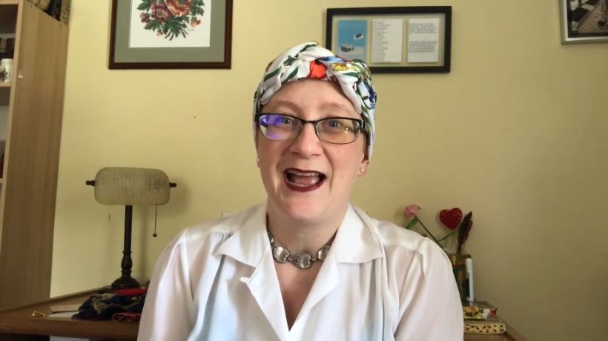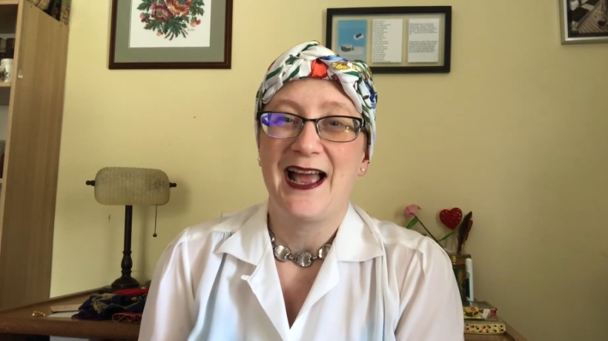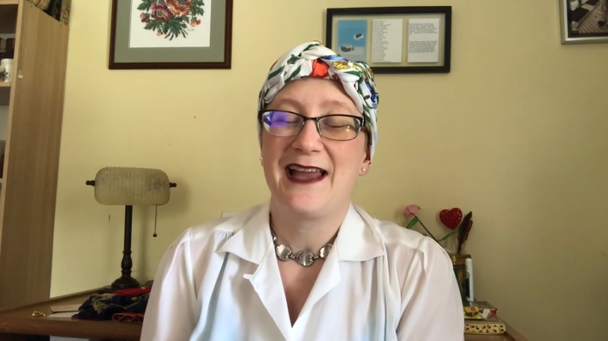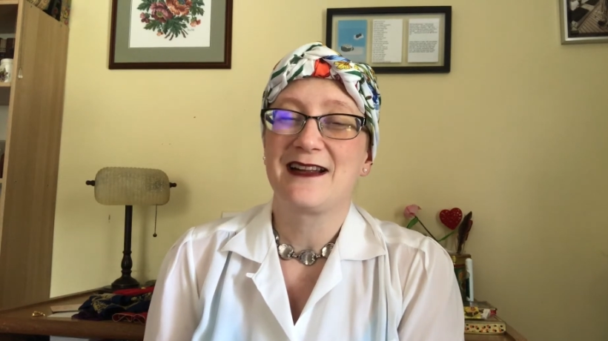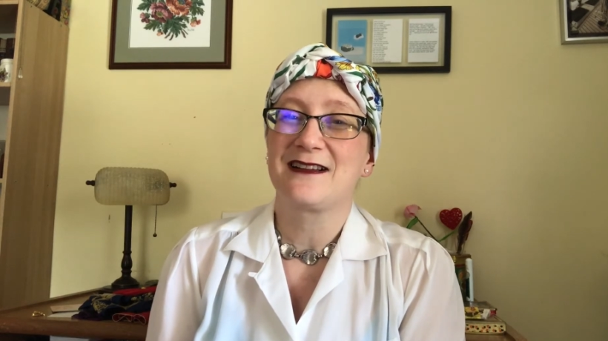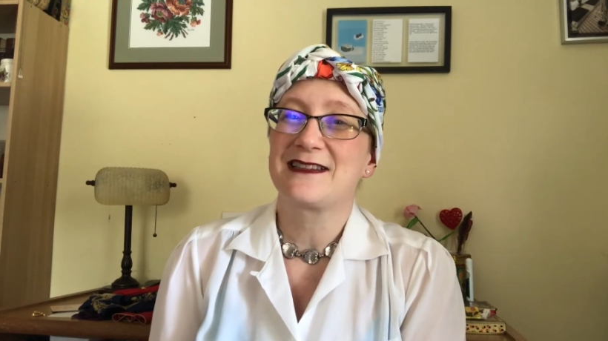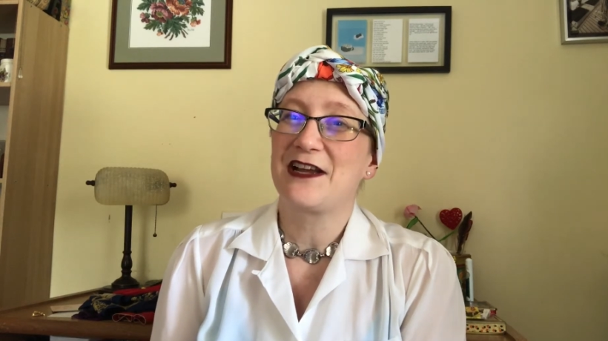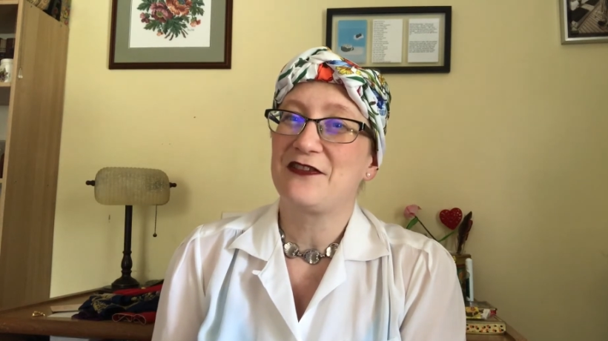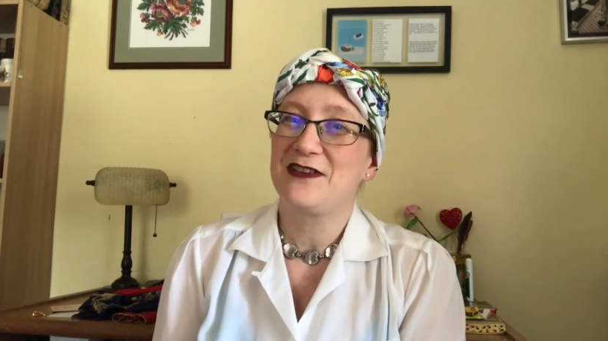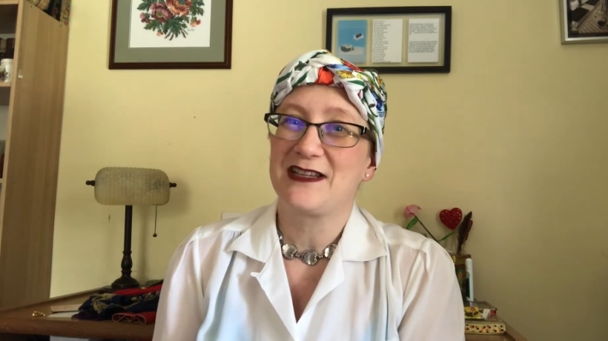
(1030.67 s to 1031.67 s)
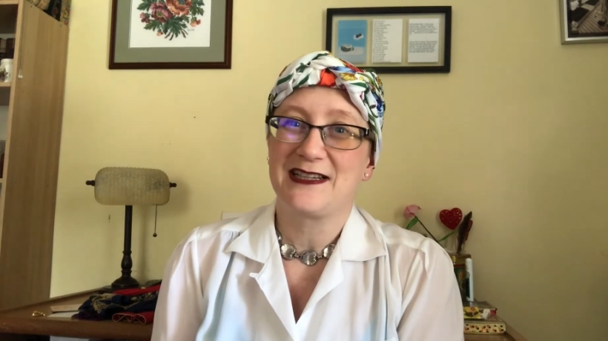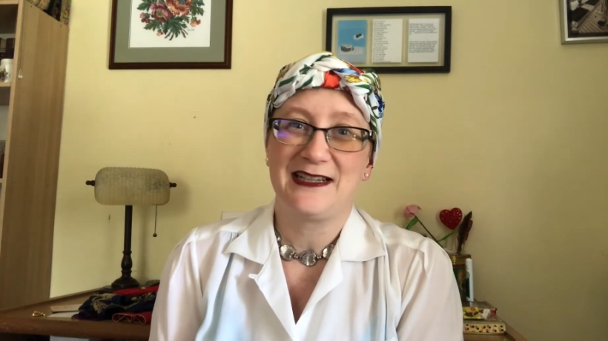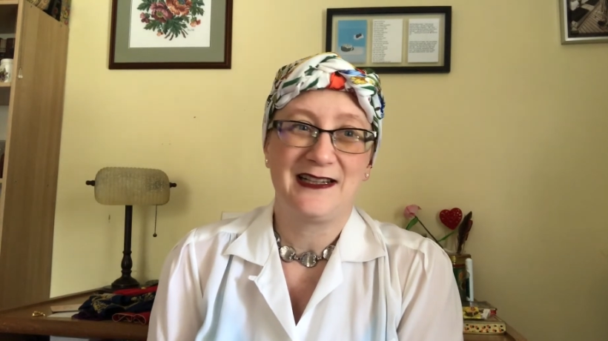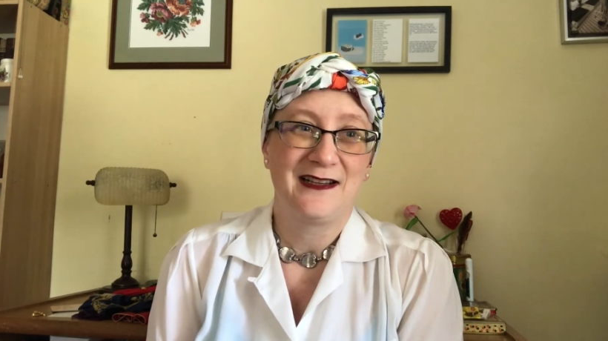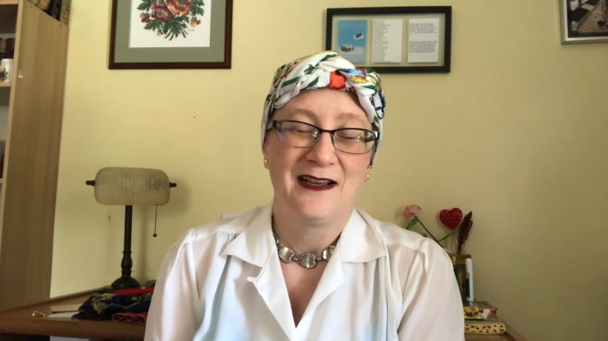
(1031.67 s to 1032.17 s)
and it'll
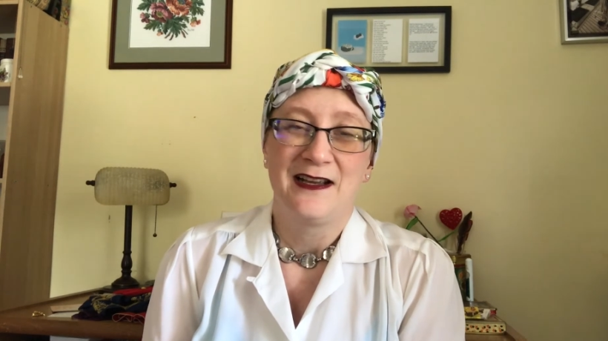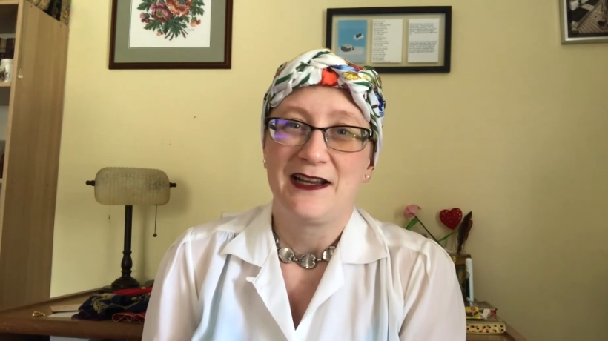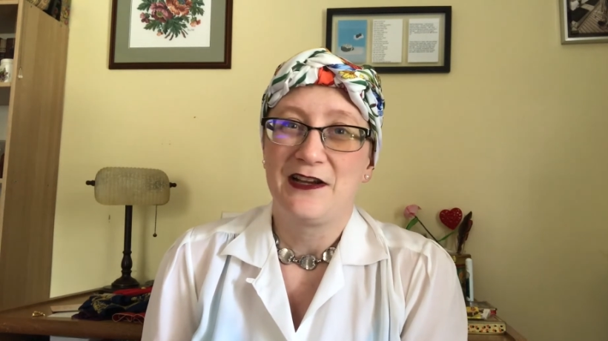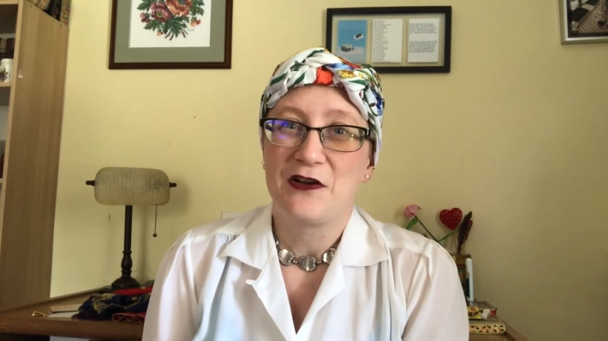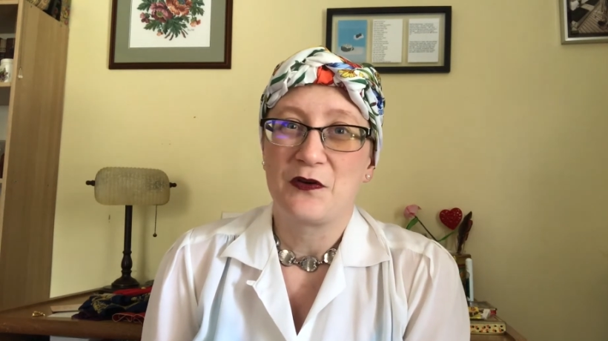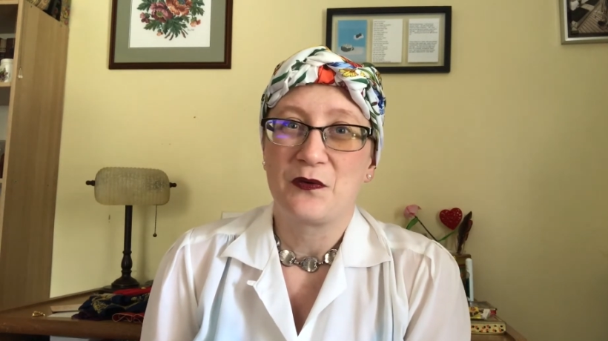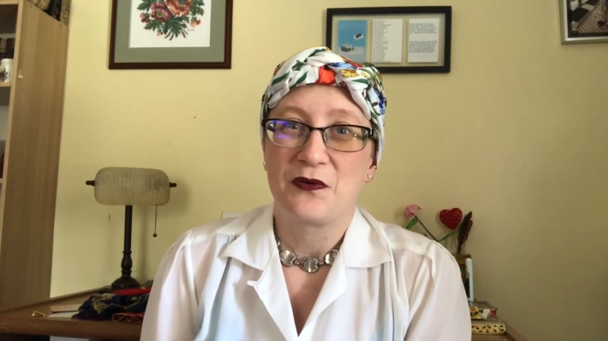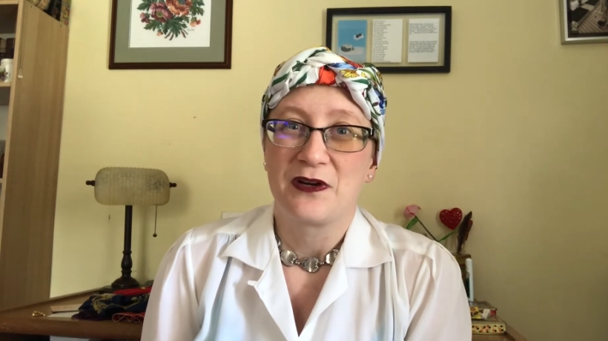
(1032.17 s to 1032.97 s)
definitely, you know,